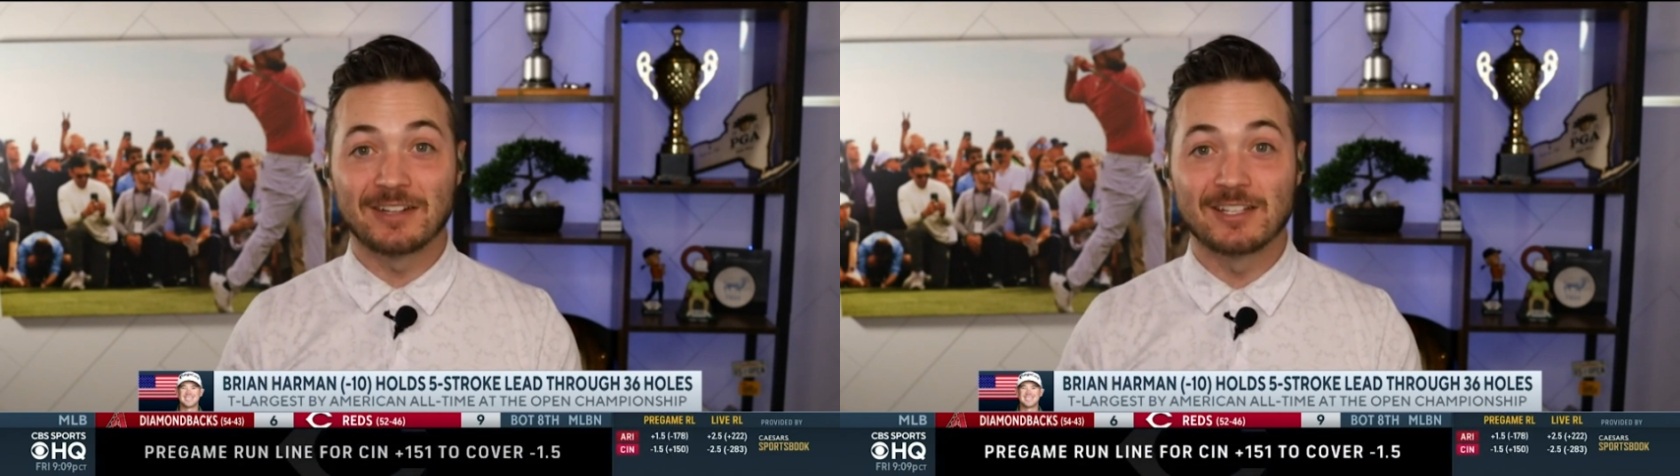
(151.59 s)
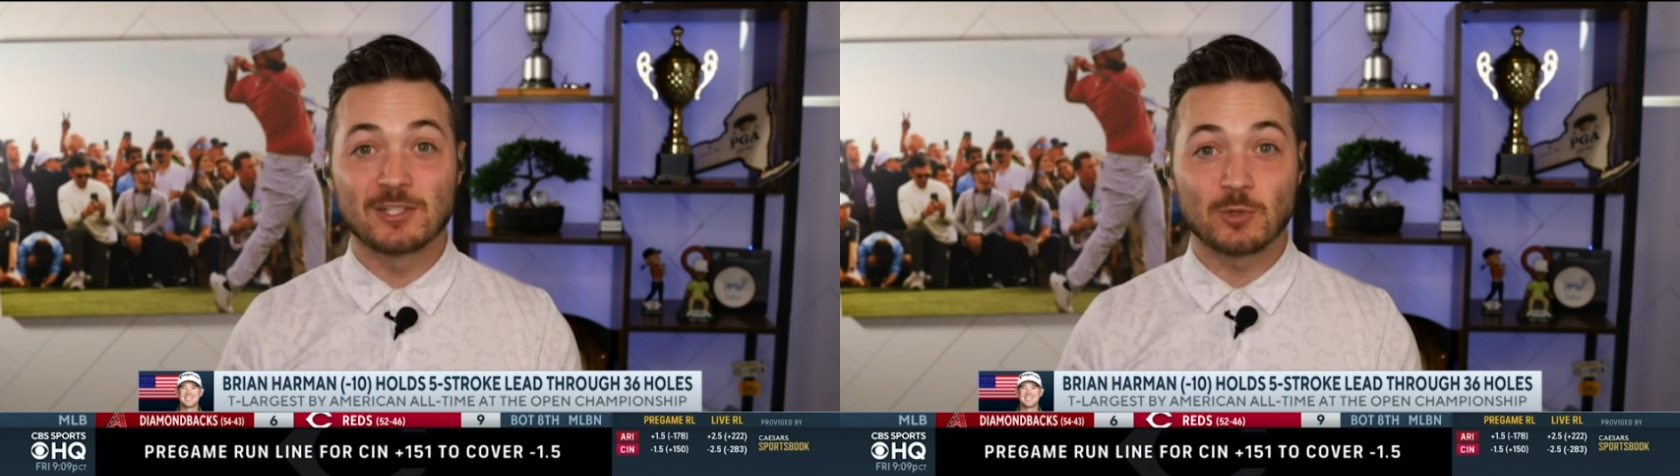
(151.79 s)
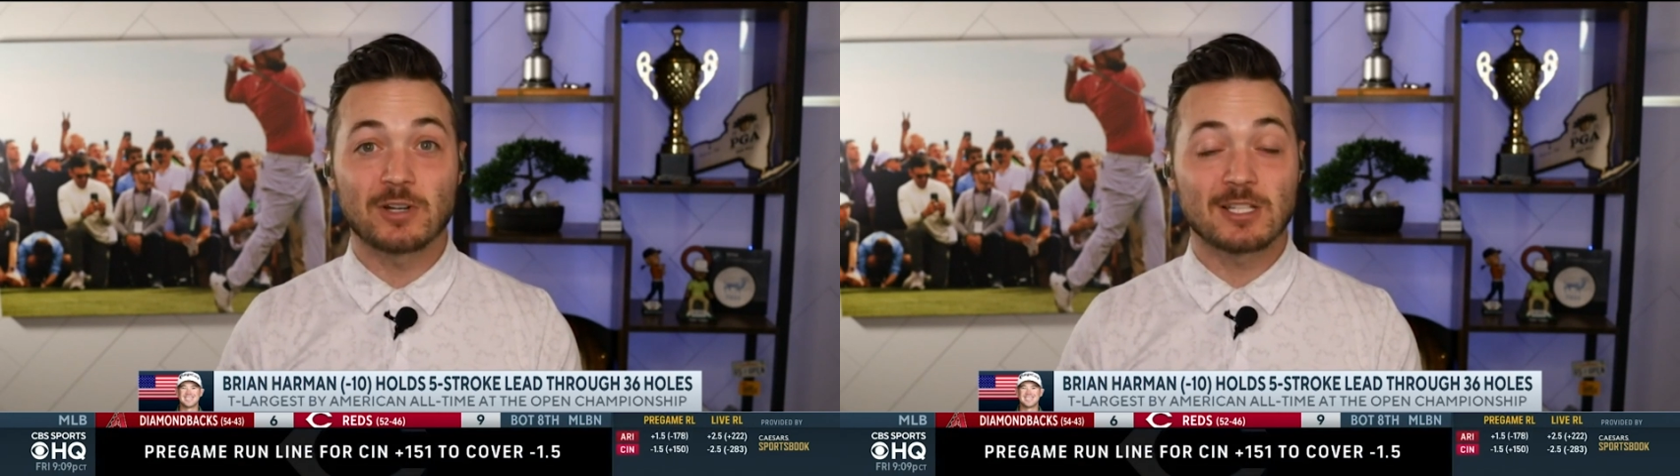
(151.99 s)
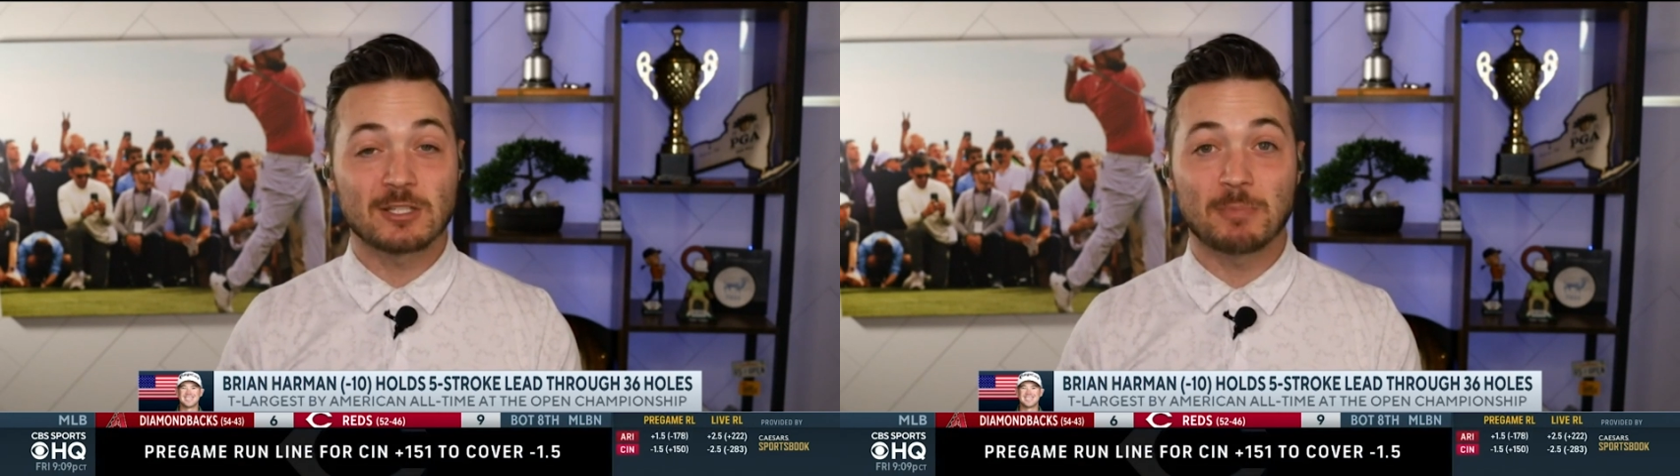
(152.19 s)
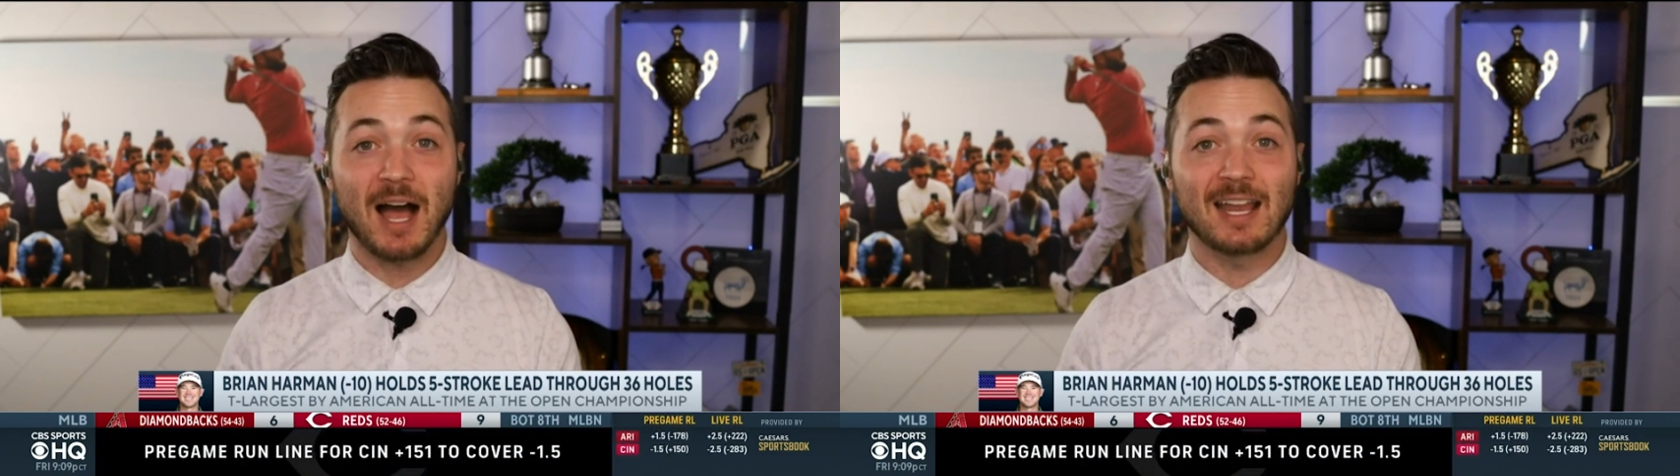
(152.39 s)
historic
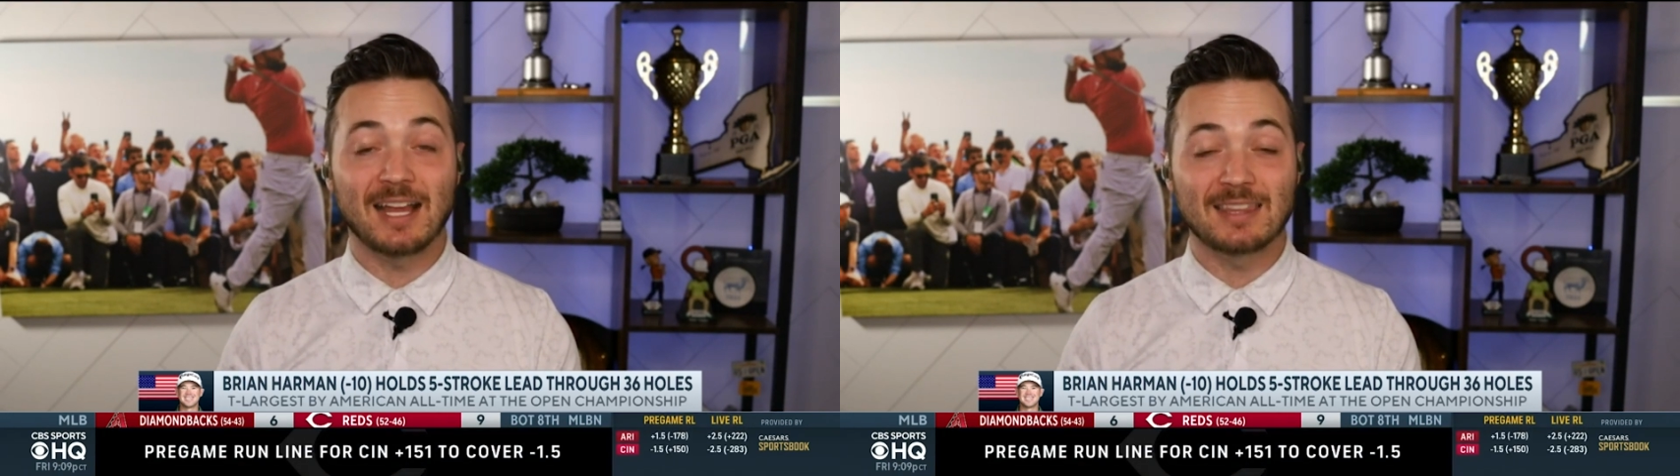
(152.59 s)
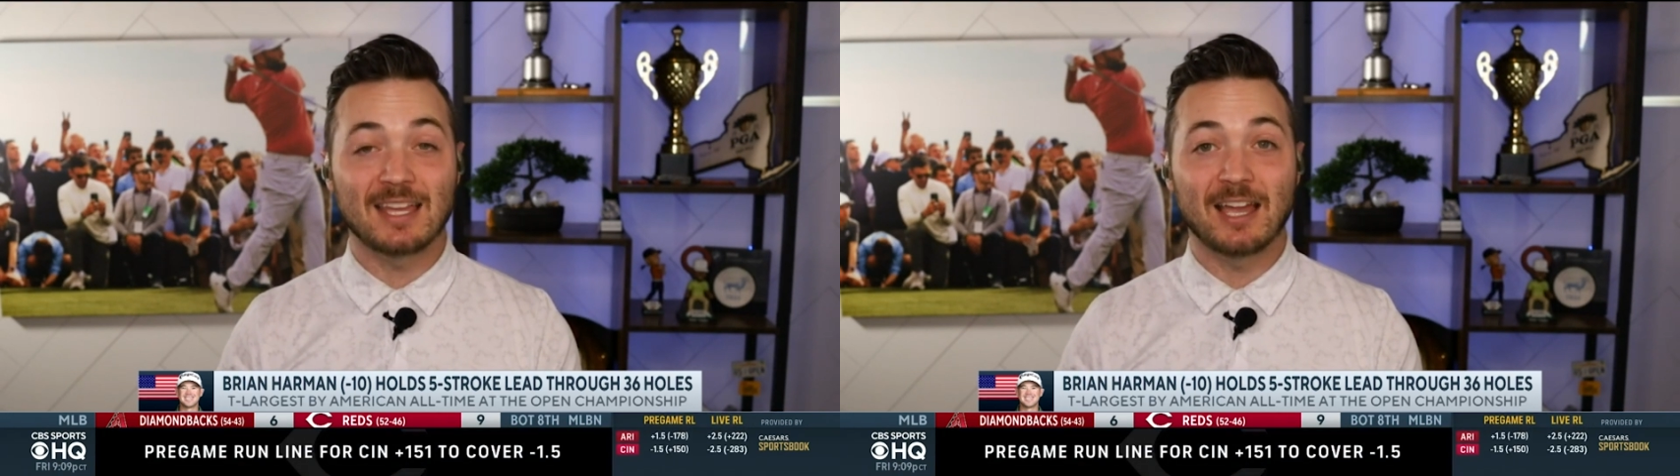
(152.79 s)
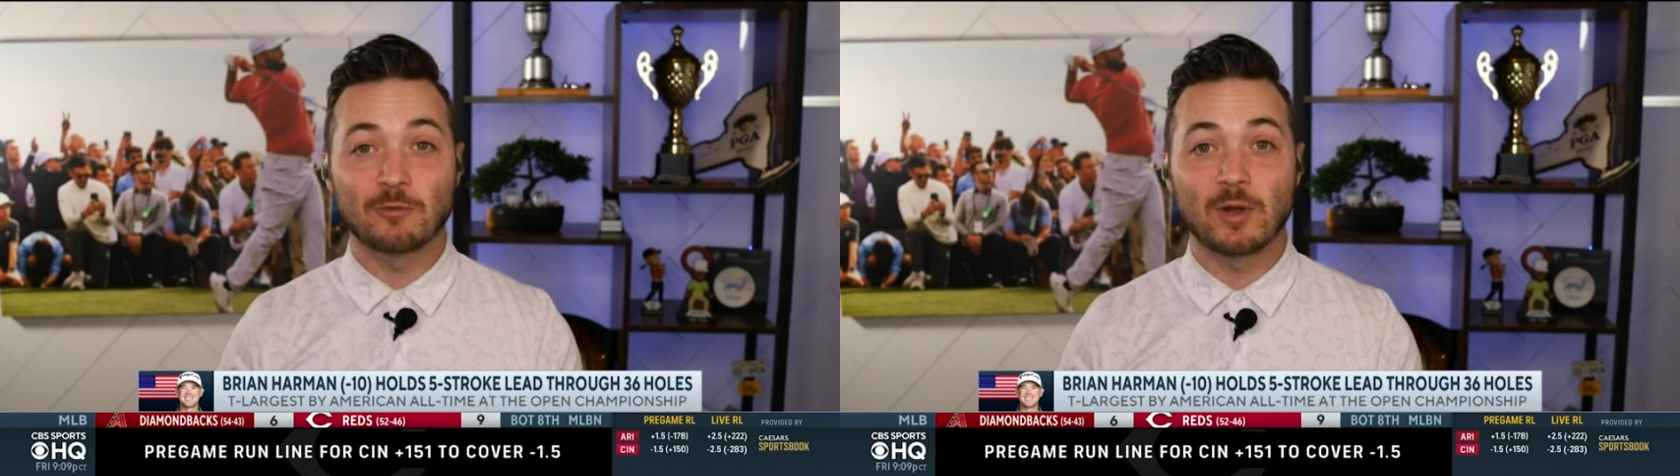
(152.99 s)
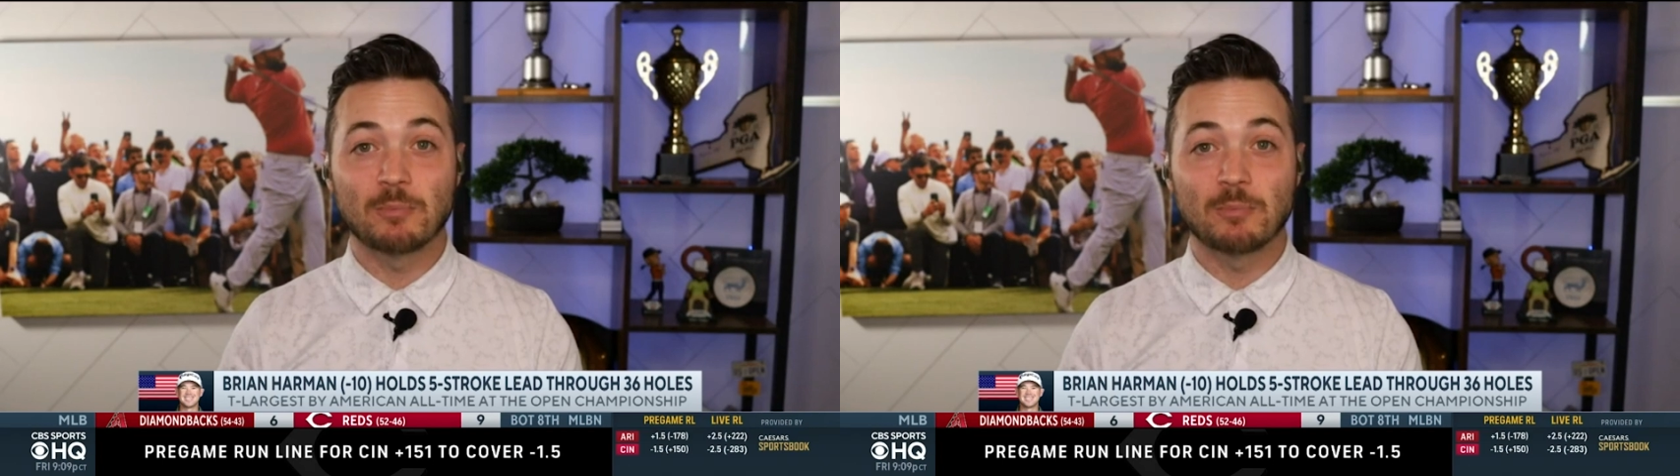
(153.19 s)
spot at the halfway